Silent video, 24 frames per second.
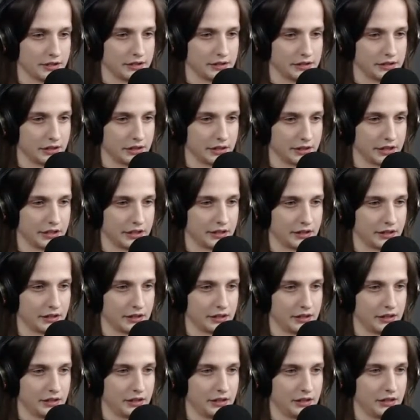Get in
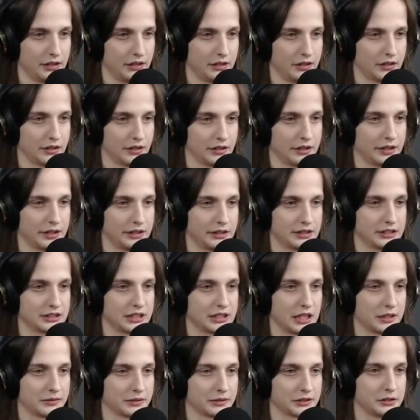here, hit this
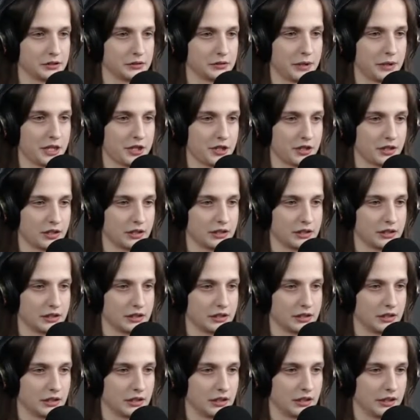guy for good measure.
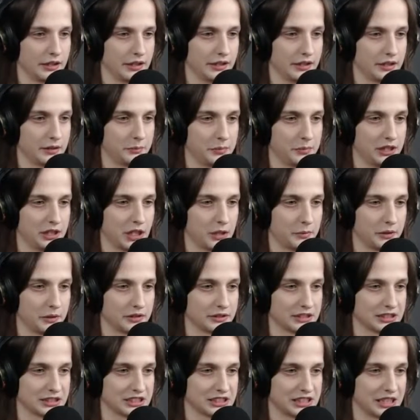And B-hop on
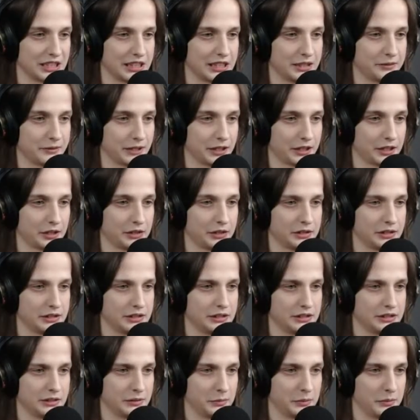the side if I could,
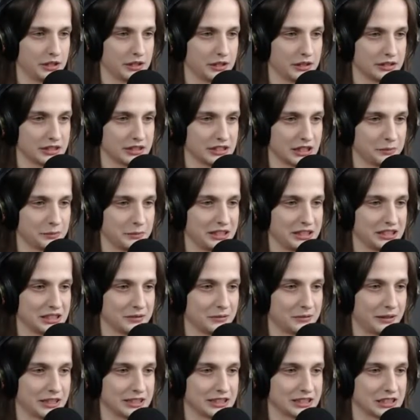because that makes it
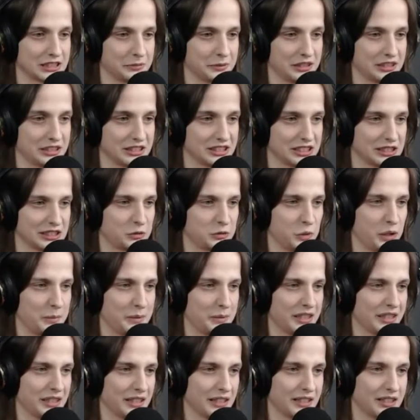faster, because
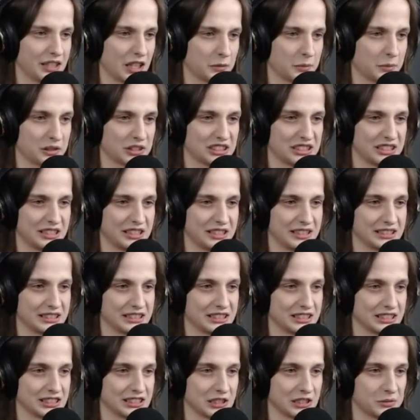swimming in duck percent is the
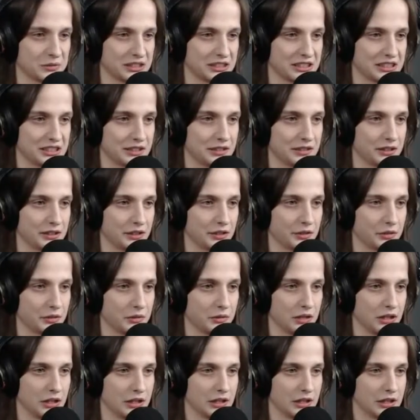slowest thing you can do.
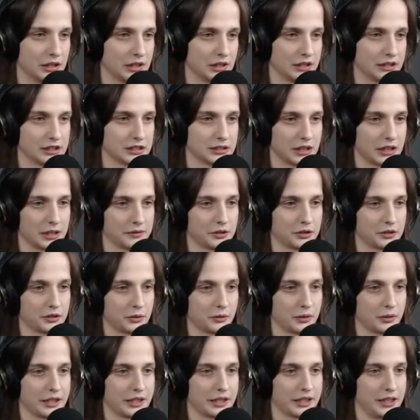So I have to
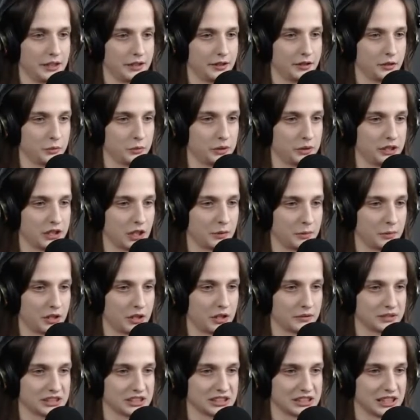try to B-hop
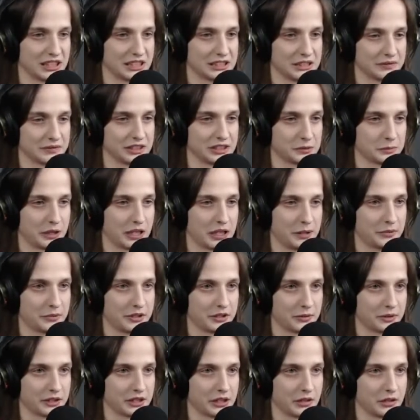off the sides of this pipe. There
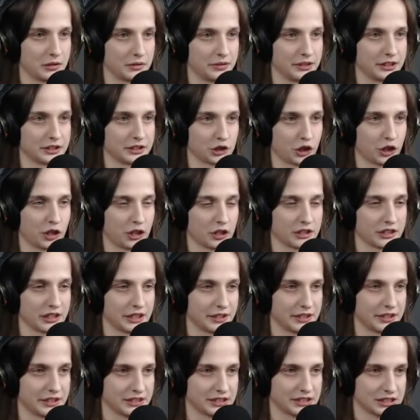we go. Then shark like
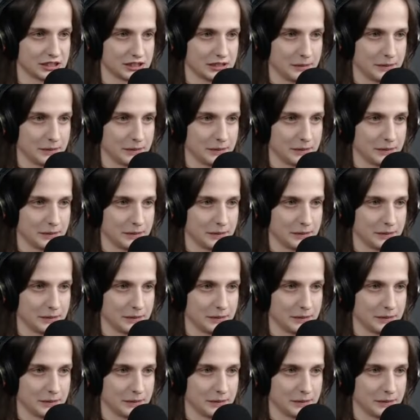this.